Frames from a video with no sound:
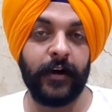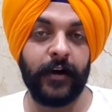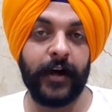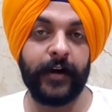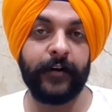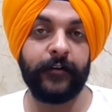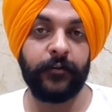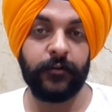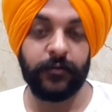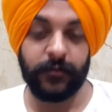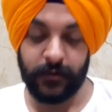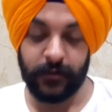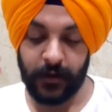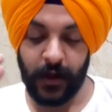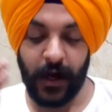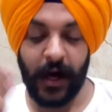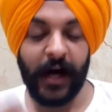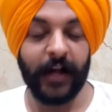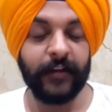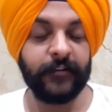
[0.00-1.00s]
and
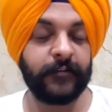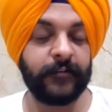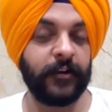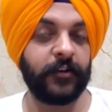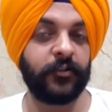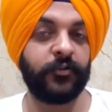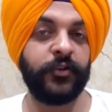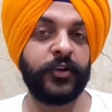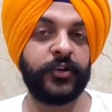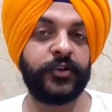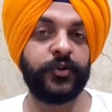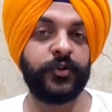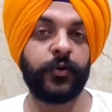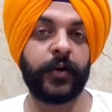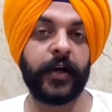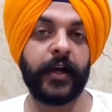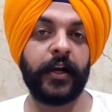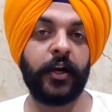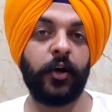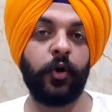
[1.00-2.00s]
the answers which you
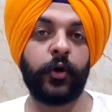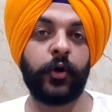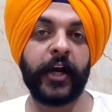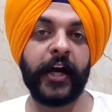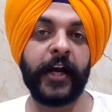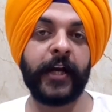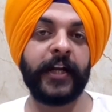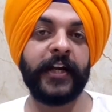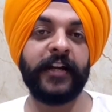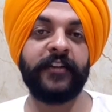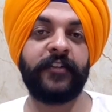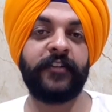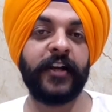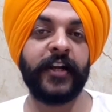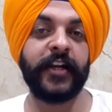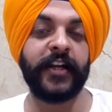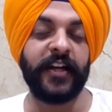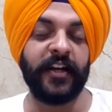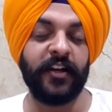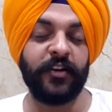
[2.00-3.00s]
can locate
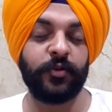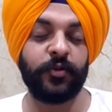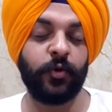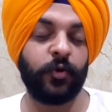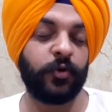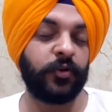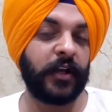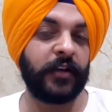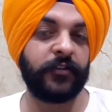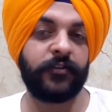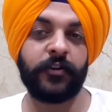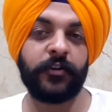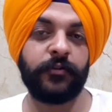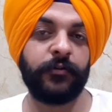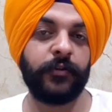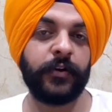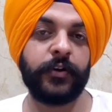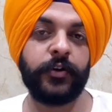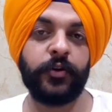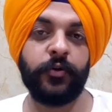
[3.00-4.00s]
easily, those
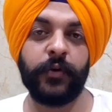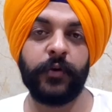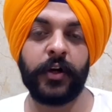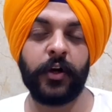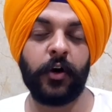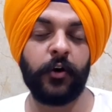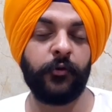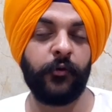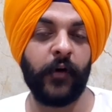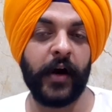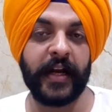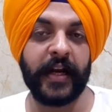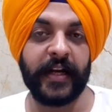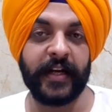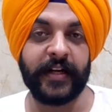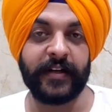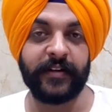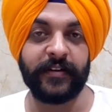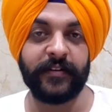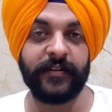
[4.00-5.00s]
answers you will not find
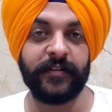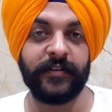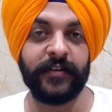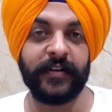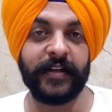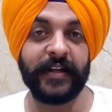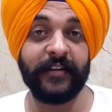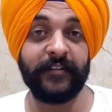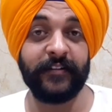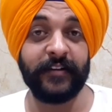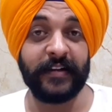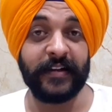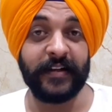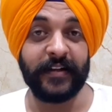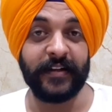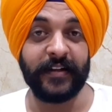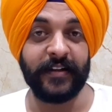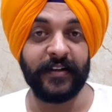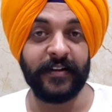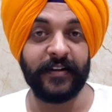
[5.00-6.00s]
it
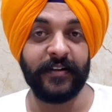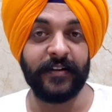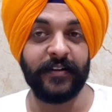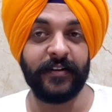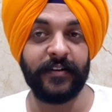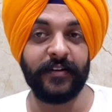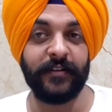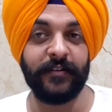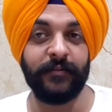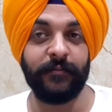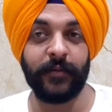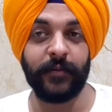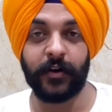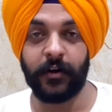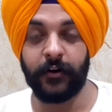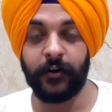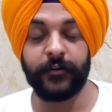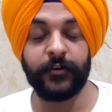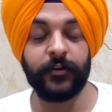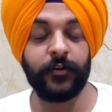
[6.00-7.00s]
easily,
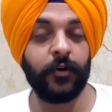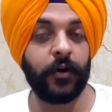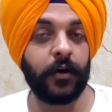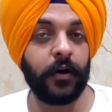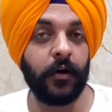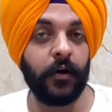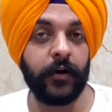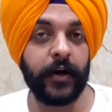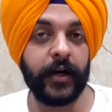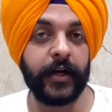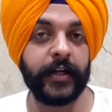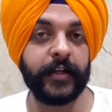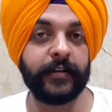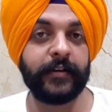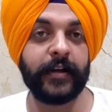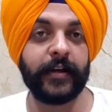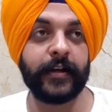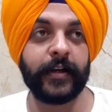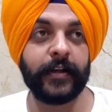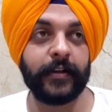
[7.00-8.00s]
because you are already
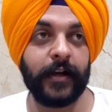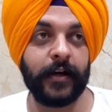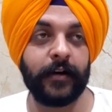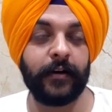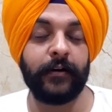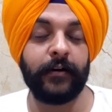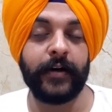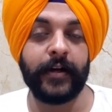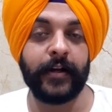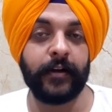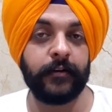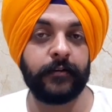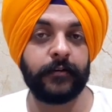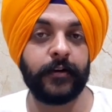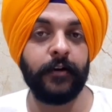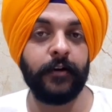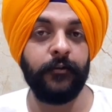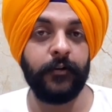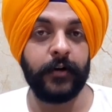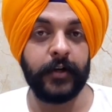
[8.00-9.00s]
thinking that reading is
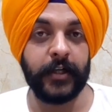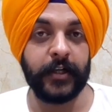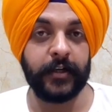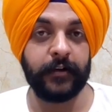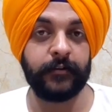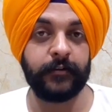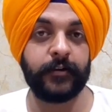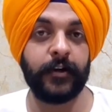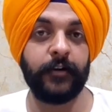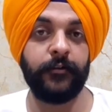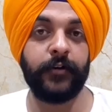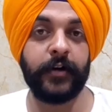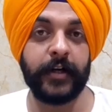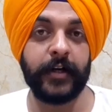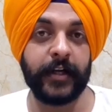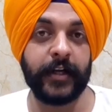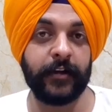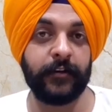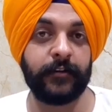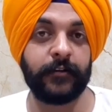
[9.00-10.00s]
tough, reading is tough,
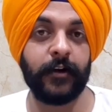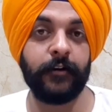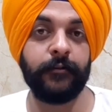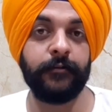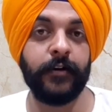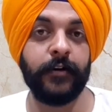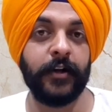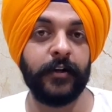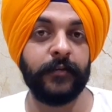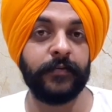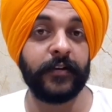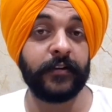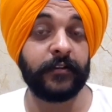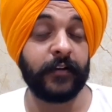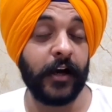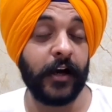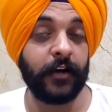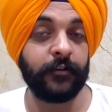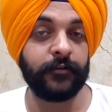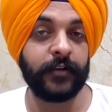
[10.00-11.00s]
reading is tough. This
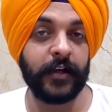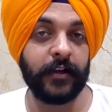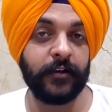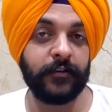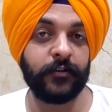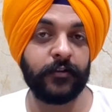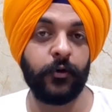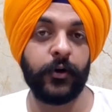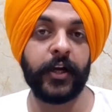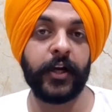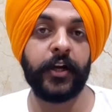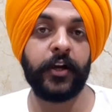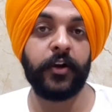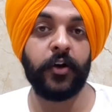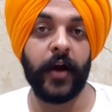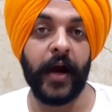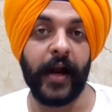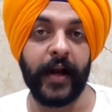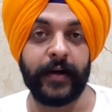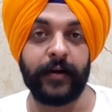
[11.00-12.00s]
kind of thing is going in
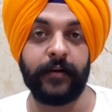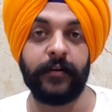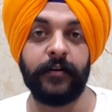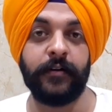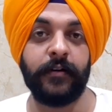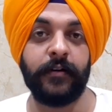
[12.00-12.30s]
your head.